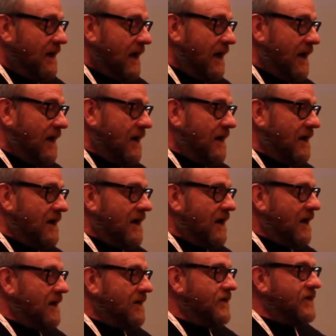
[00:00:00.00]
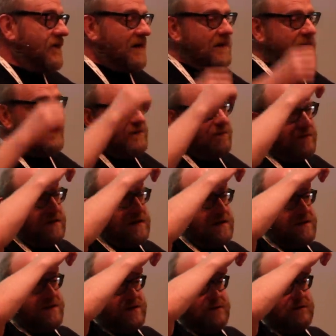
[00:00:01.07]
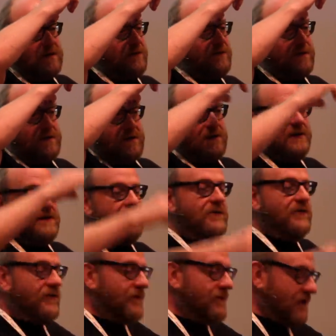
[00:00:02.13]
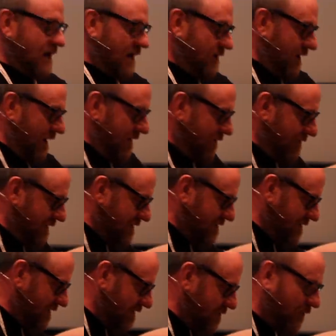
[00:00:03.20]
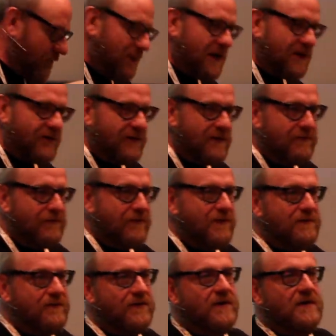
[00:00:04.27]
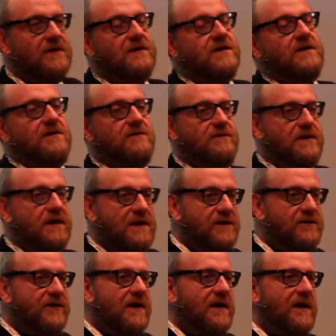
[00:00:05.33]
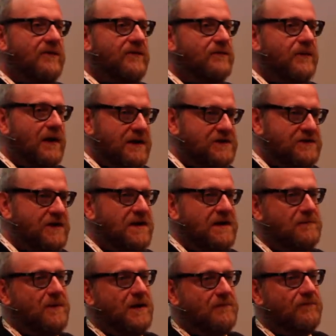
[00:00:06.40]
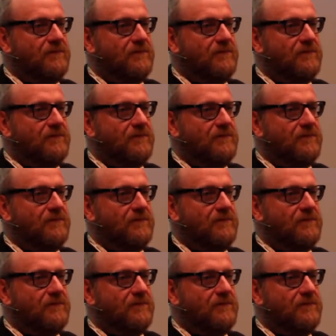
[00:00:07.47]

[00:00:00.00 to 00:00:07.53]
Uh, and you really do, if you're going to use the go down the rechargeable battery route, you need to have a regime.